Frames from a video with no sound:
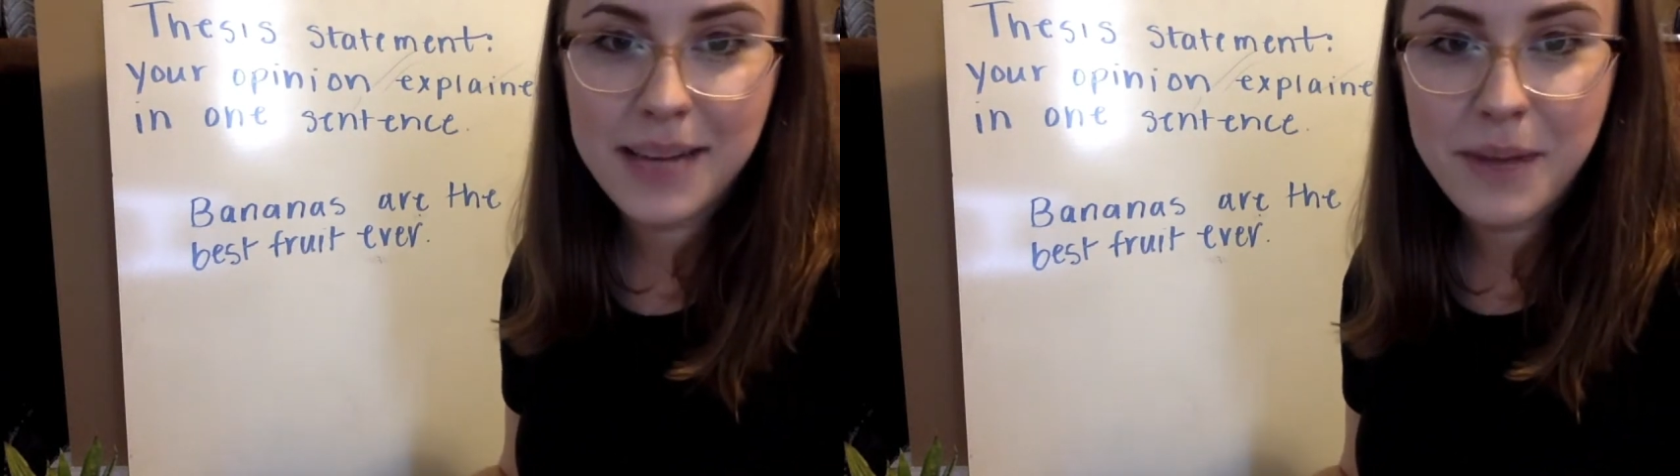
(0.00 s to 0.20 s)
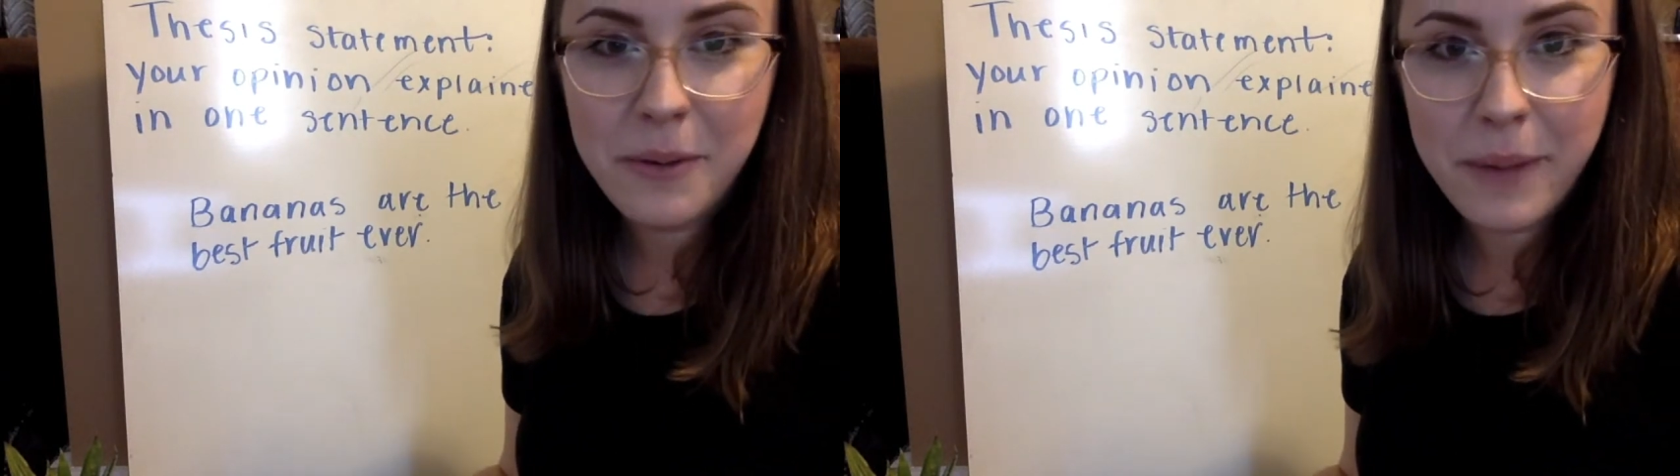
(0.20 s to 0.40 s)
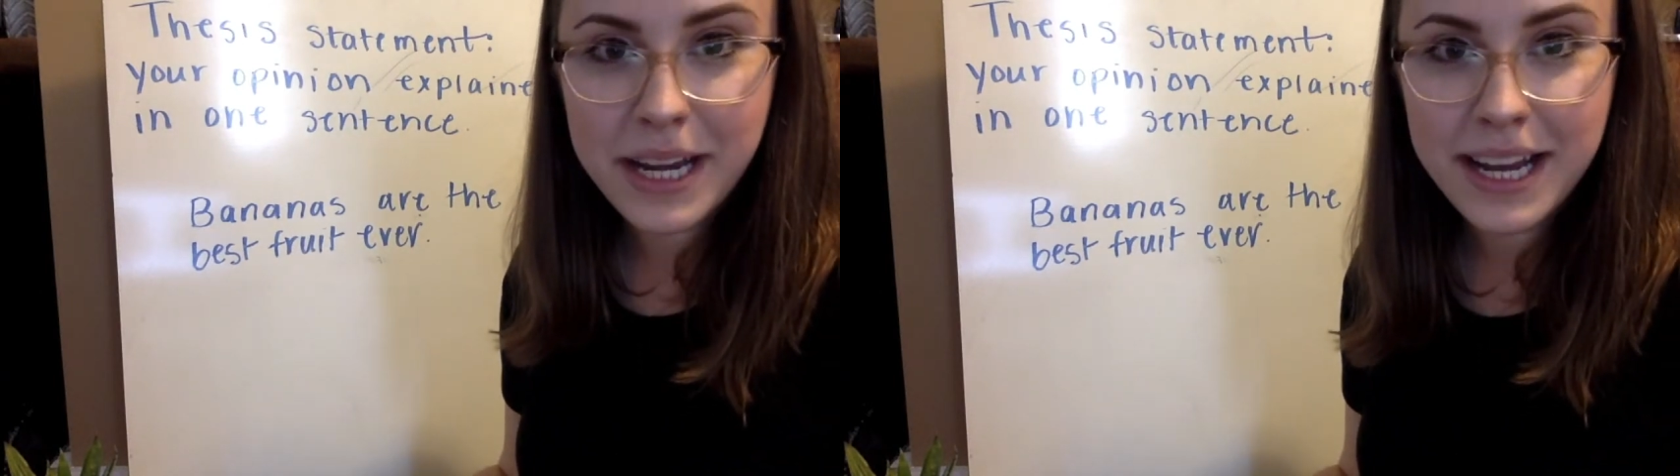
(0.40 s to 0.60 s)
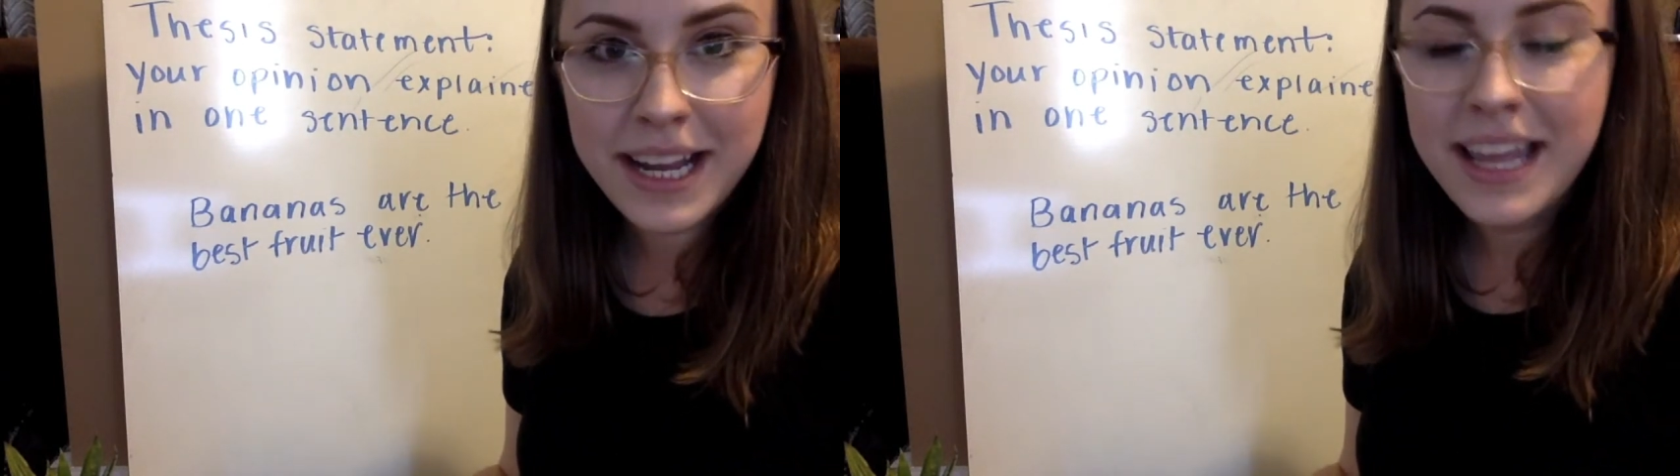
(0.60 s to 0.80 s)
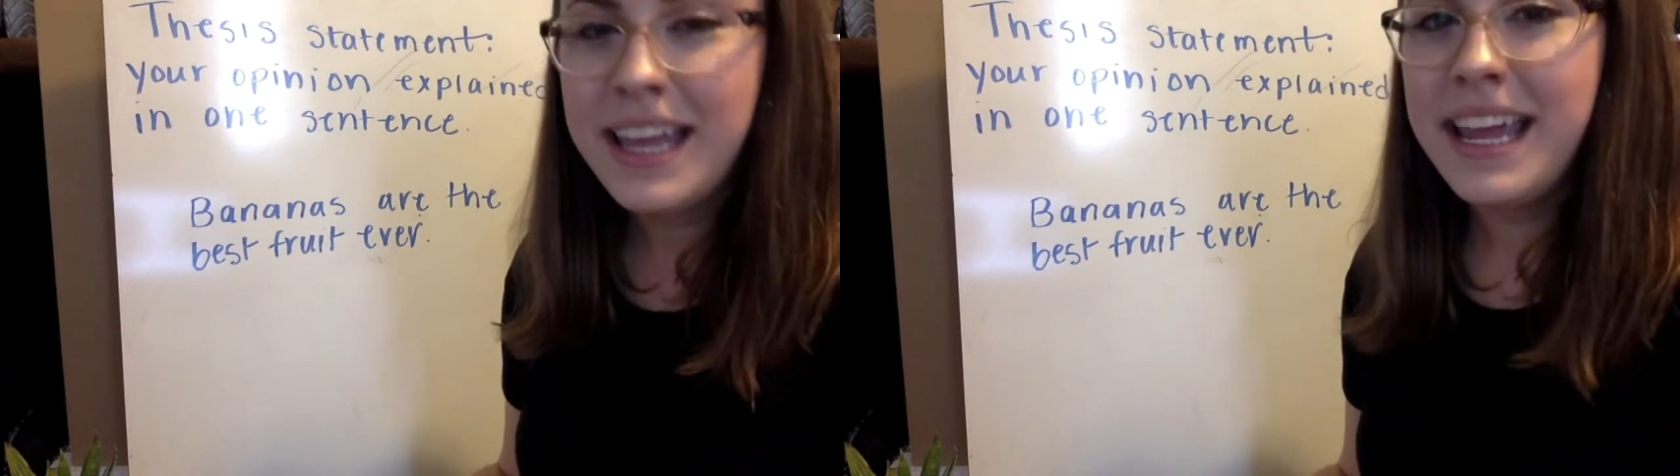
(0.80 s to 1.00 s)
about better,
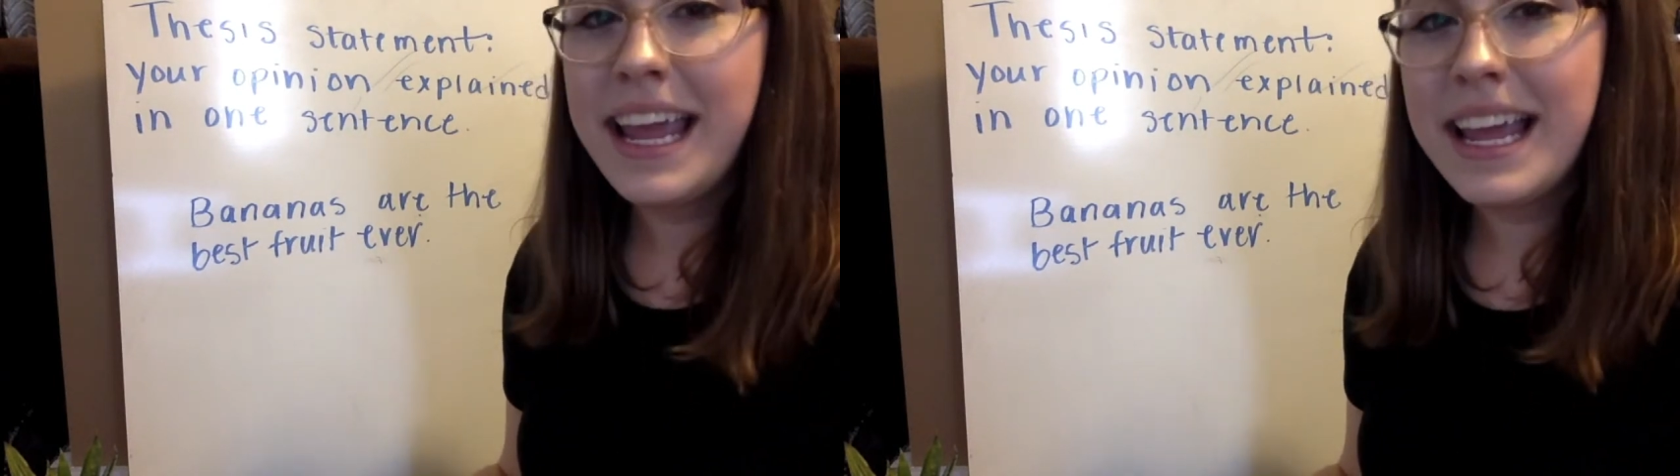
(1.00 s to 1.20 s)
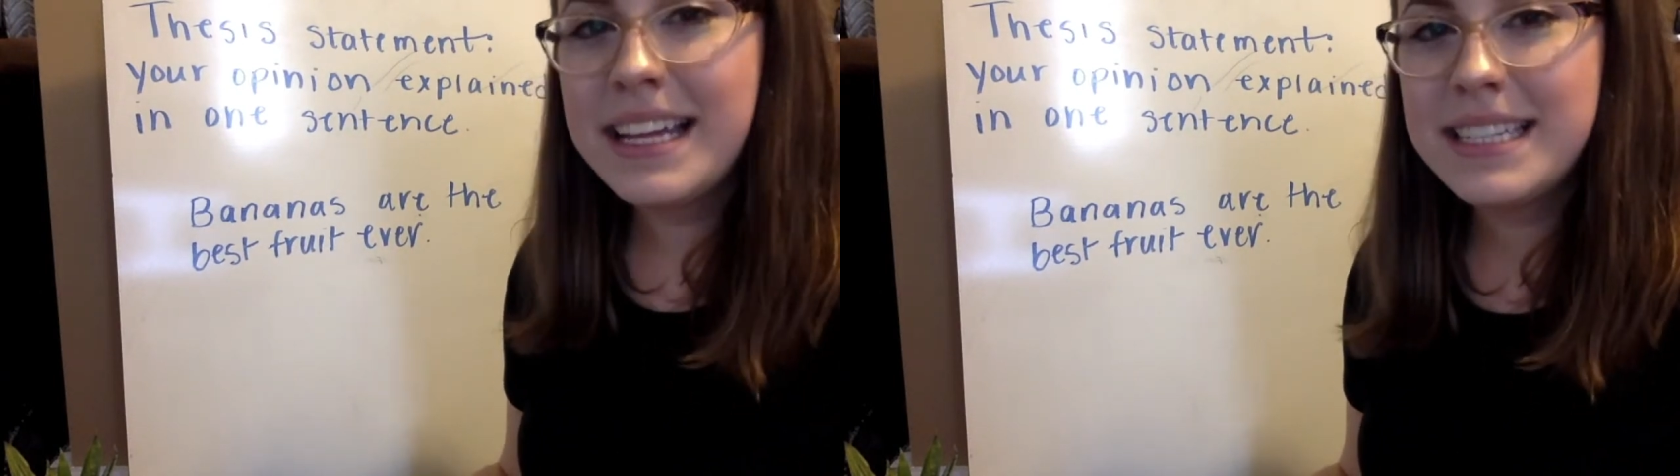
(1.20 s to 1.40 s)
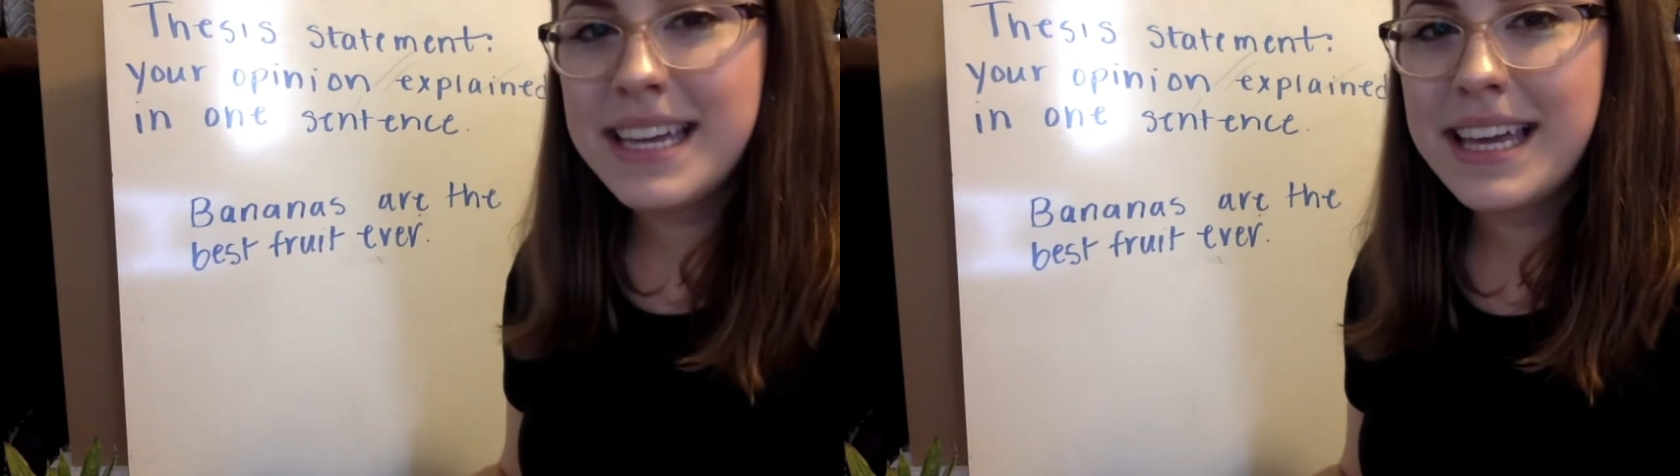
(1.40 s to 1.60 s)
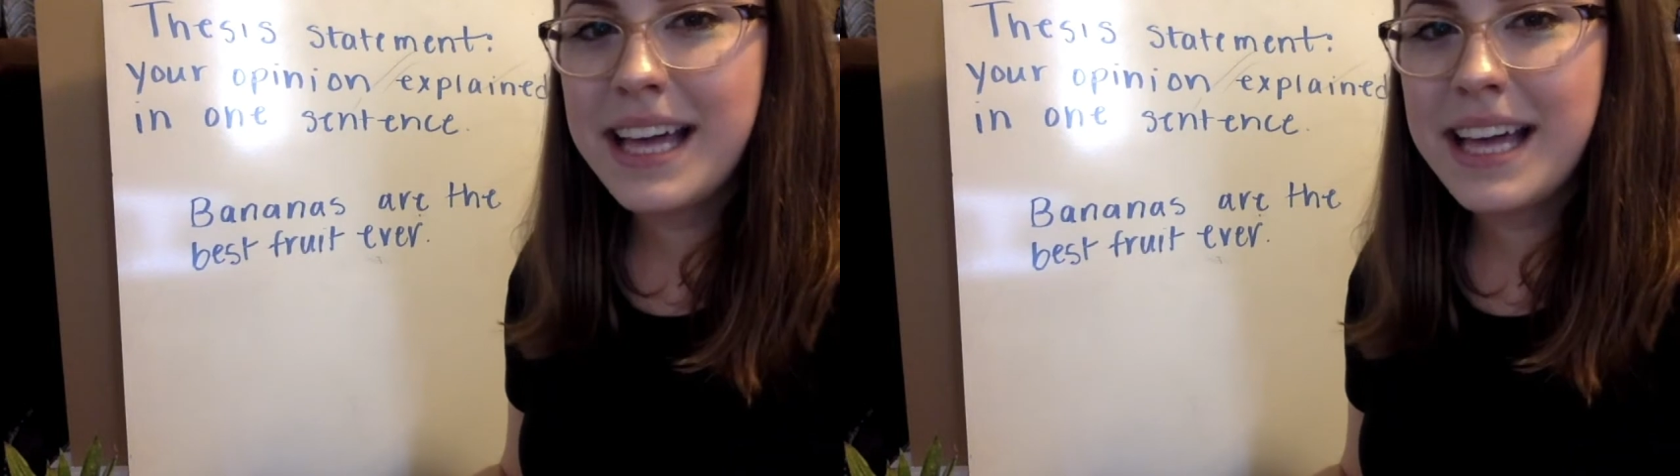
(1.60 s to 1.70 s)
and it